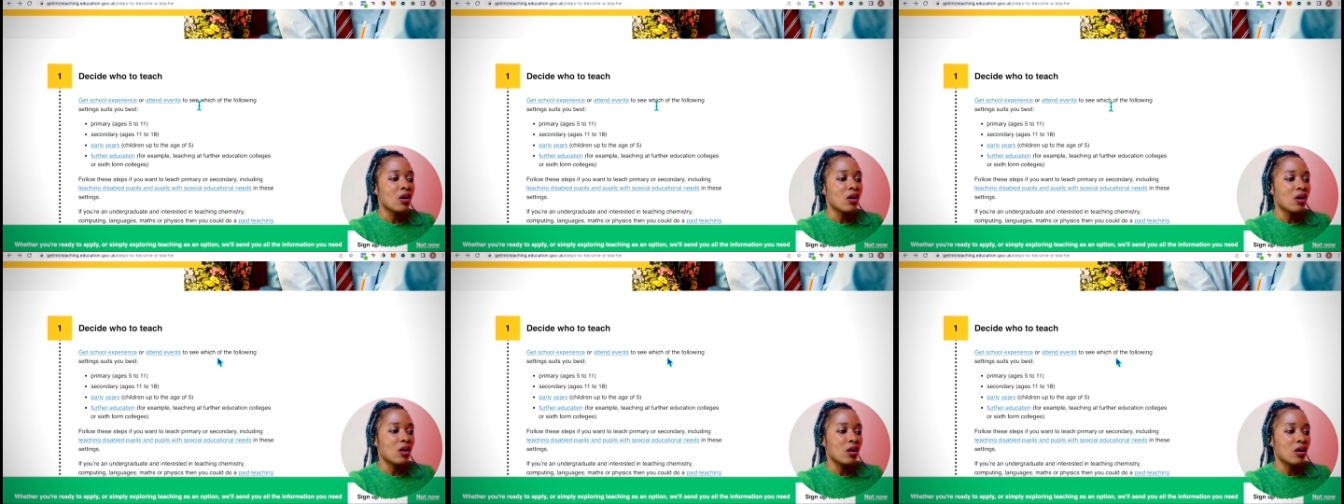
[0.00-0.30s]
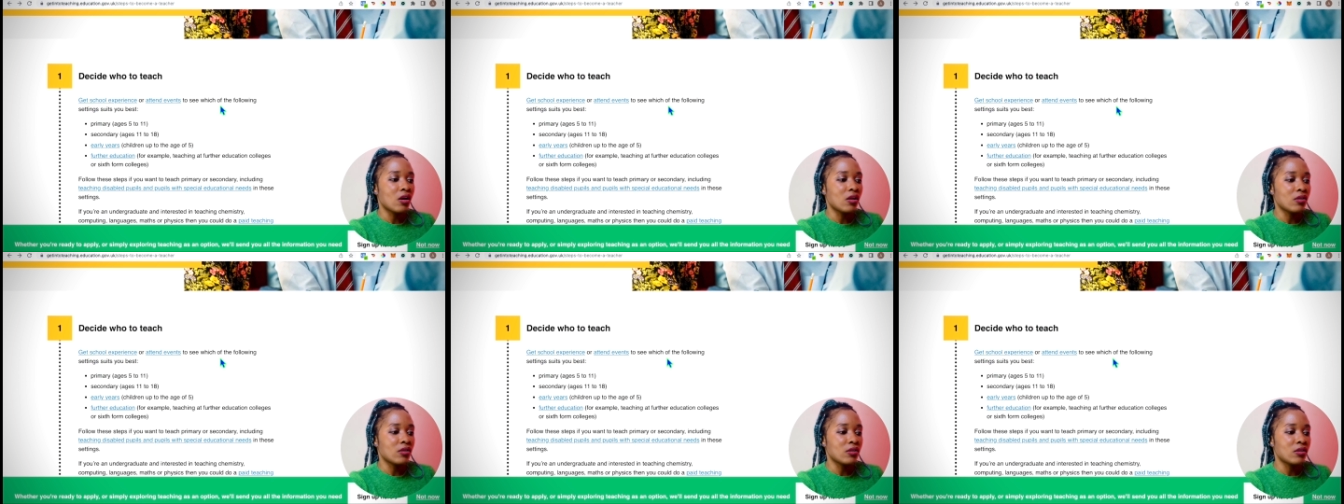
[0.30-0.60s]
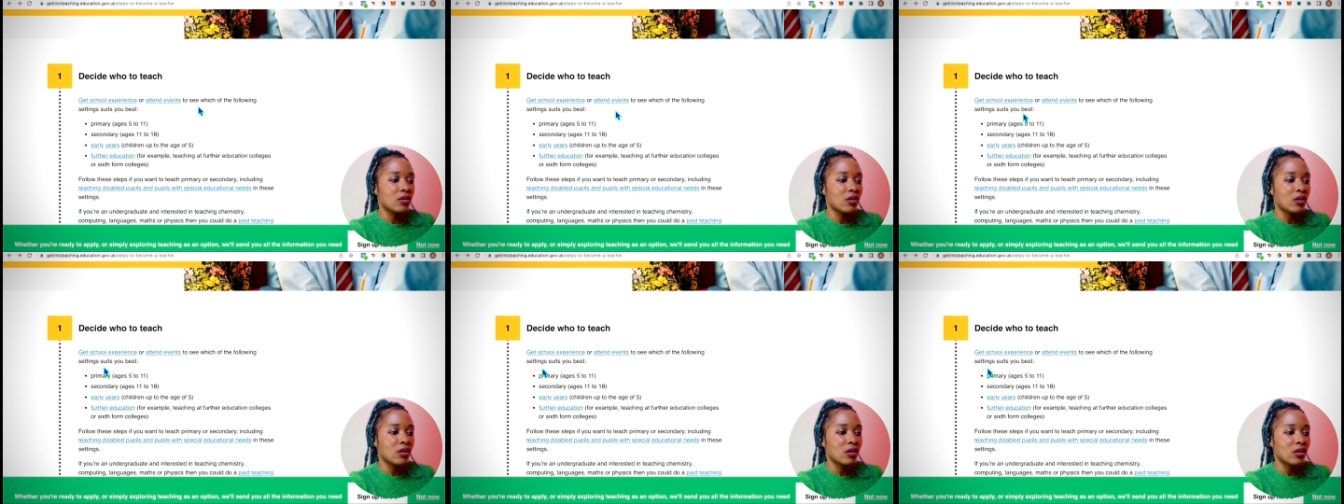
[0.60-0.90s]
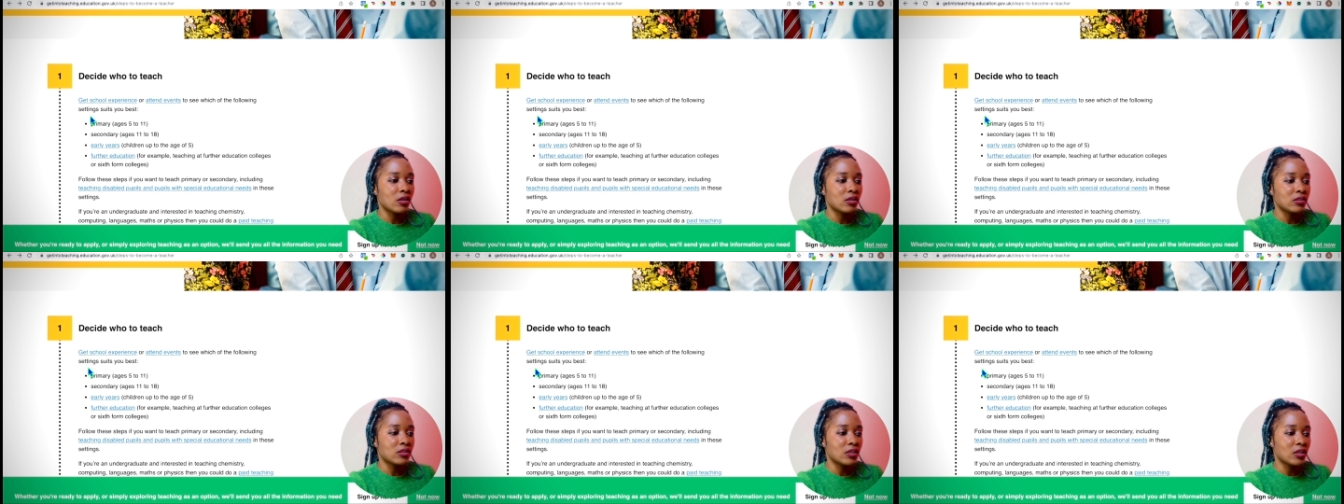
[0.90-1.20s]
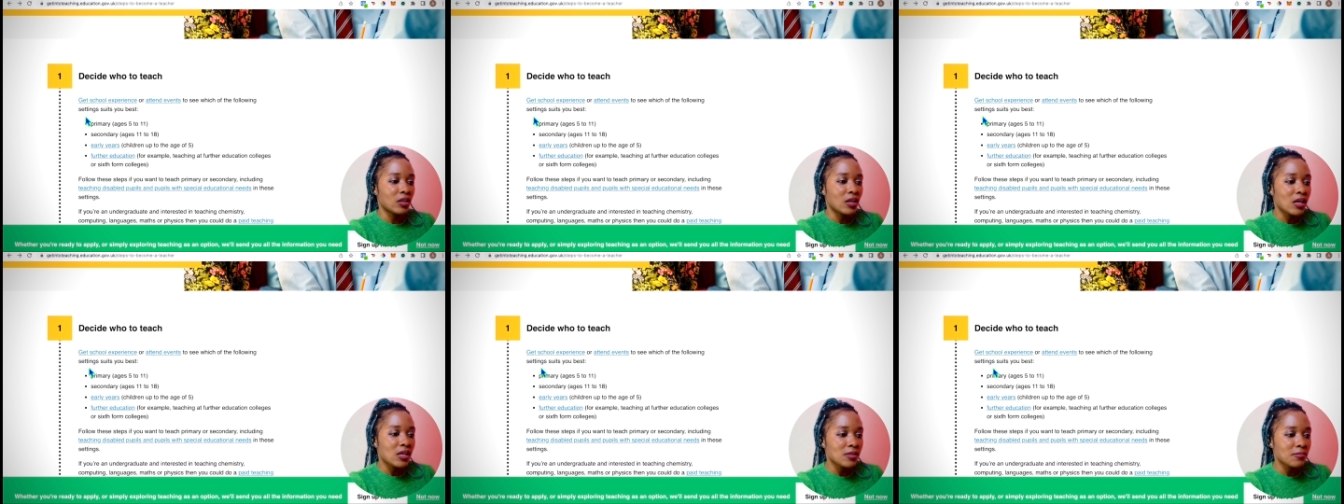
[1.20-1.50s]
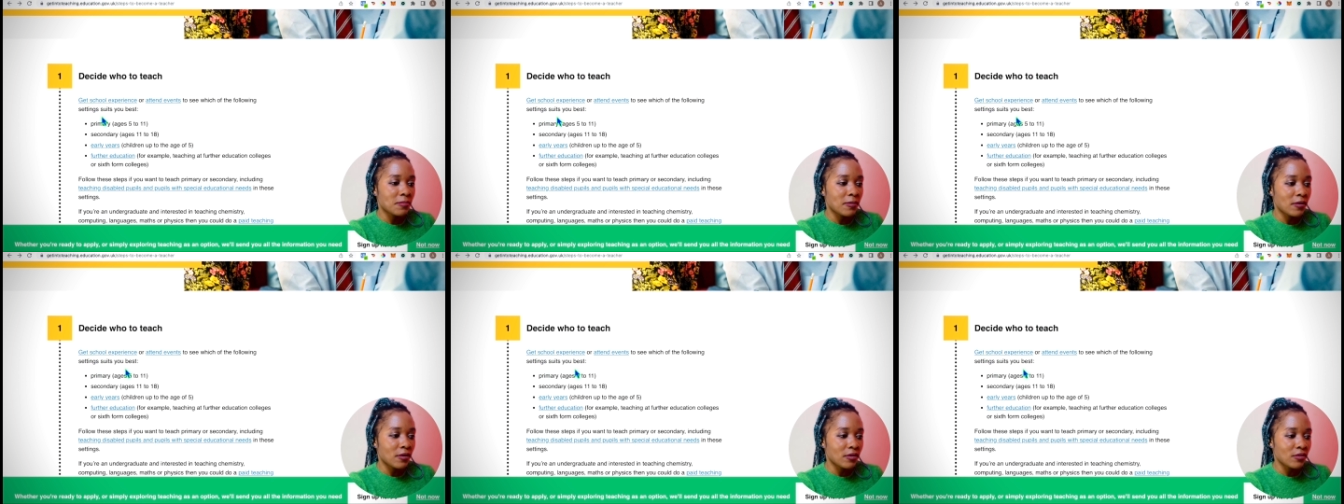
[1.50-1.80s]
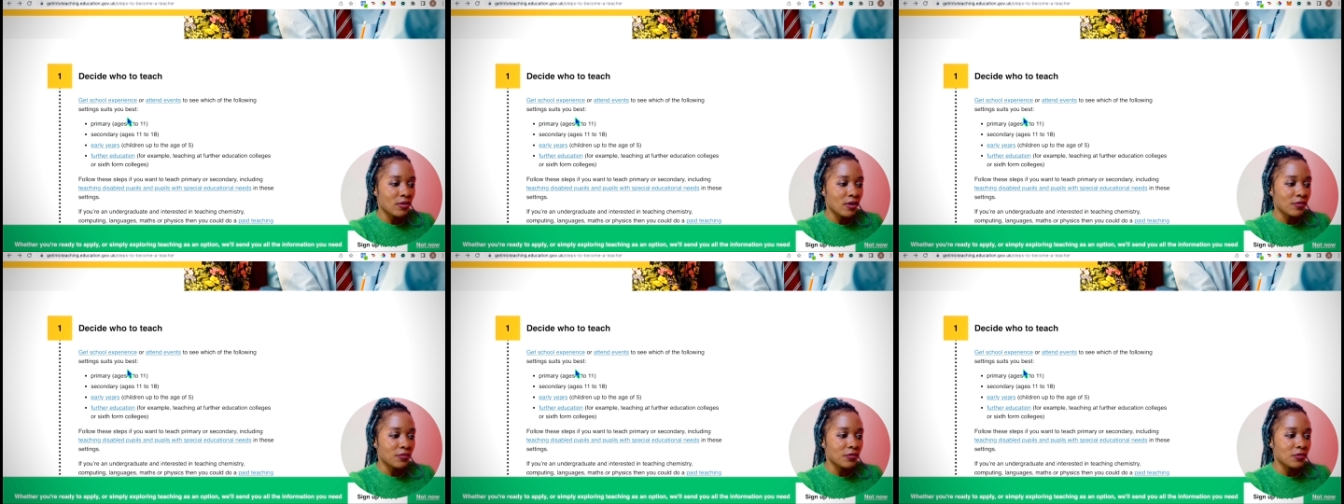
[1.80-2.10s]
And the last
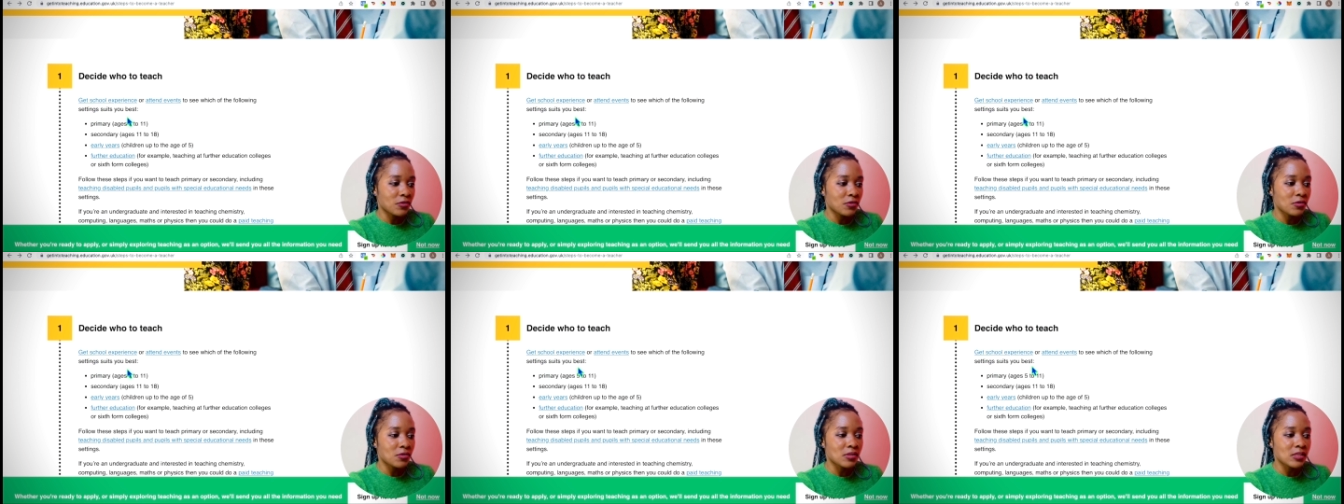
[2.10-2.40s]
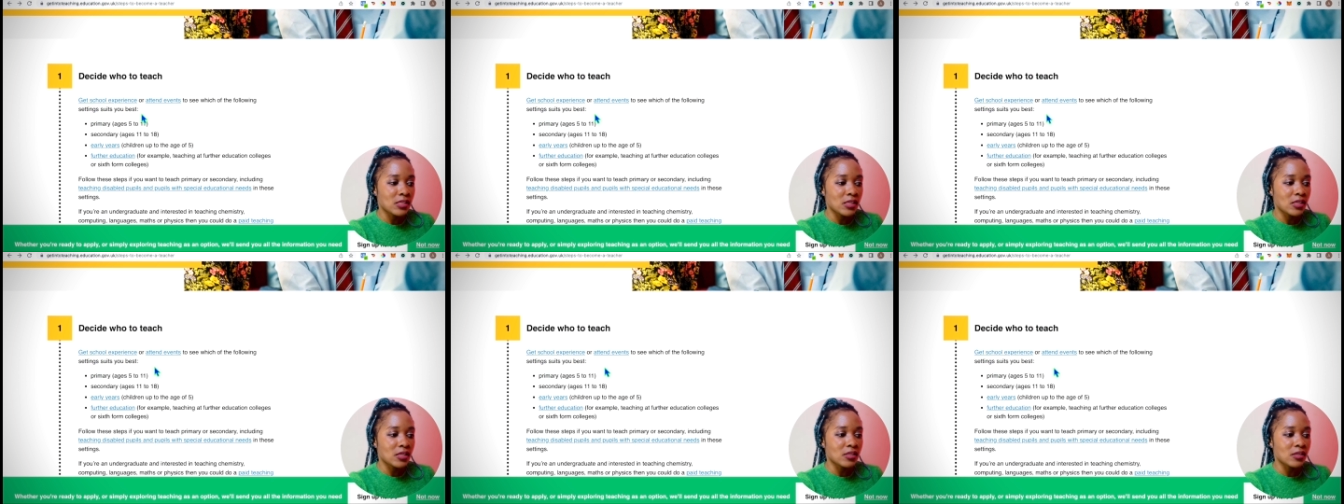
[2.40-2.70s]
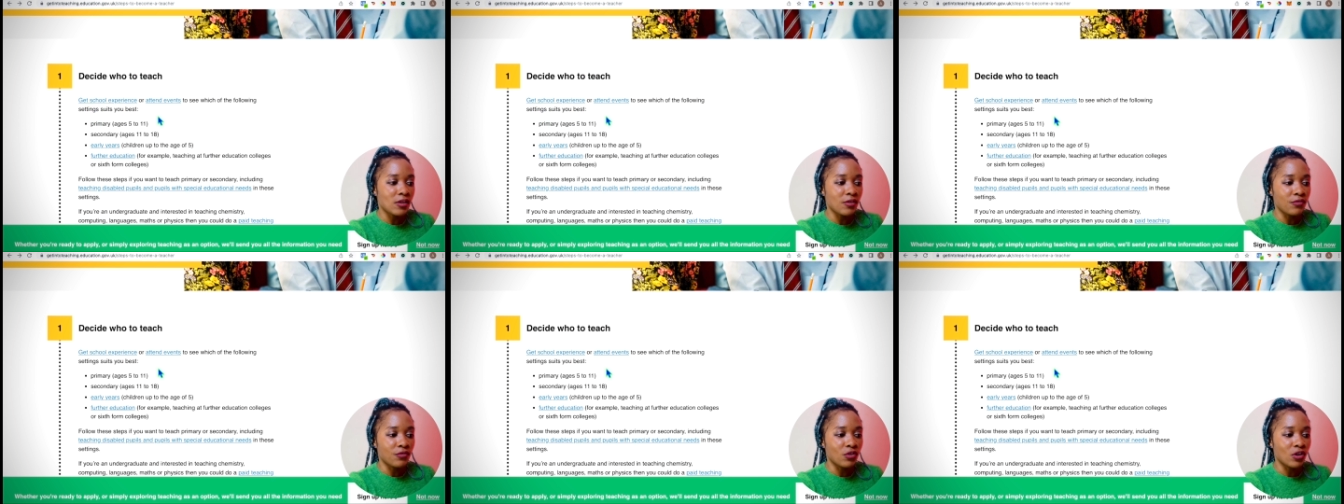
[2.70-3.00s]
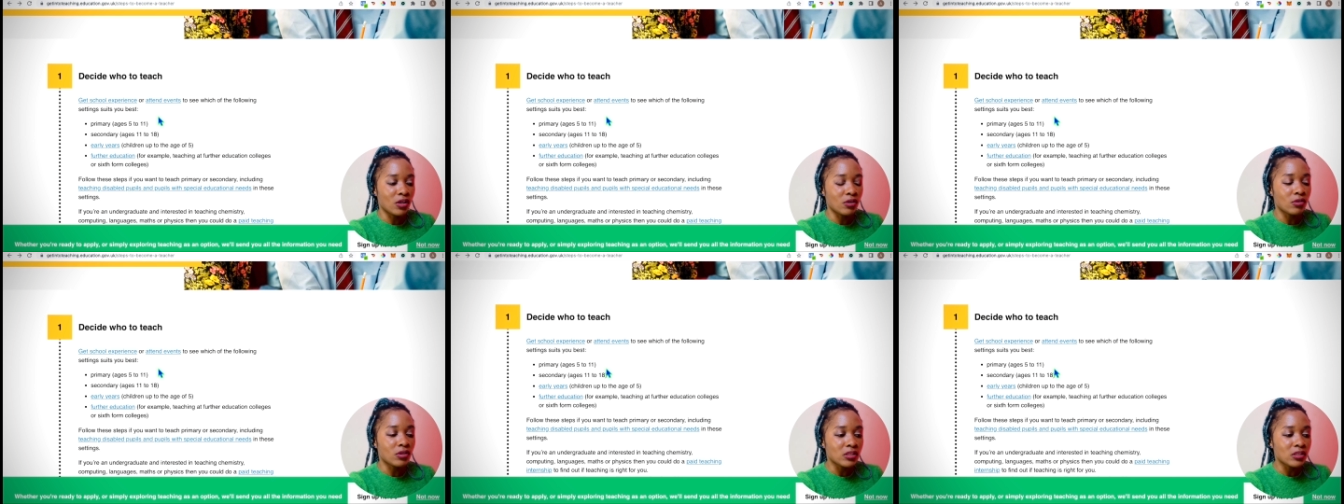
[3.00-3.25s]
paragraph also says if you're an